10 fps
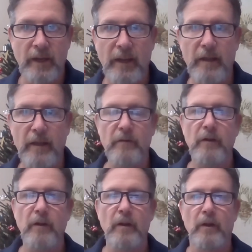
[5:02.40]
and
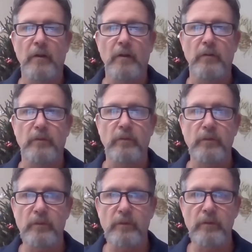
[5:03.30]

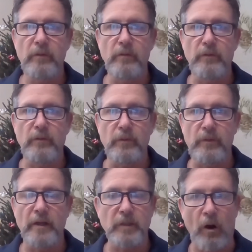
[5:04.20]
you you
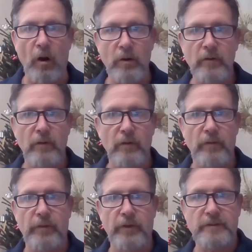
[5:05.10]
guys aren't
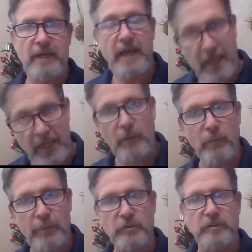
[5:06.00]
the
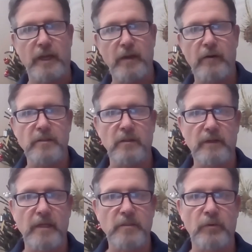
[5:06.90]
team per se. You guys aren't
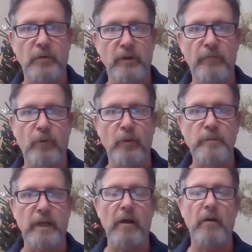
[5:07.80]
the guys wearing
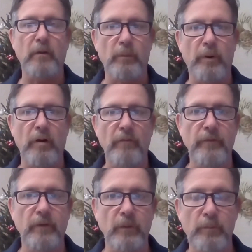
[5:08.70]
uniforms out on the ball
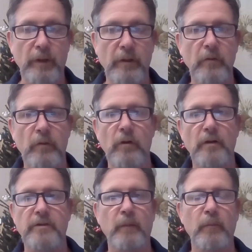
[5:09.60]
field, but you're
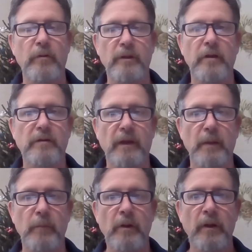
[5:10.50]
a team within a team.
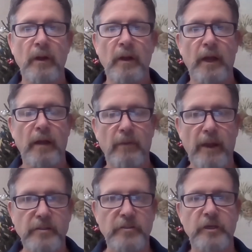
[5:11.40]
And
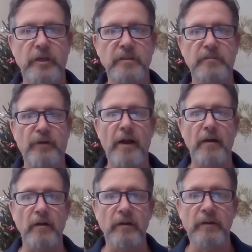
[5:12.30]
that's just as
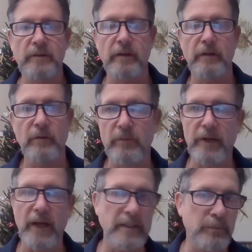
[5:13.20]
vital to the
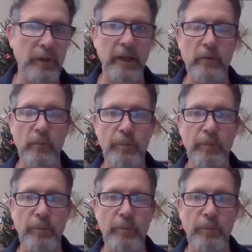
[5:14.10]
guys playing.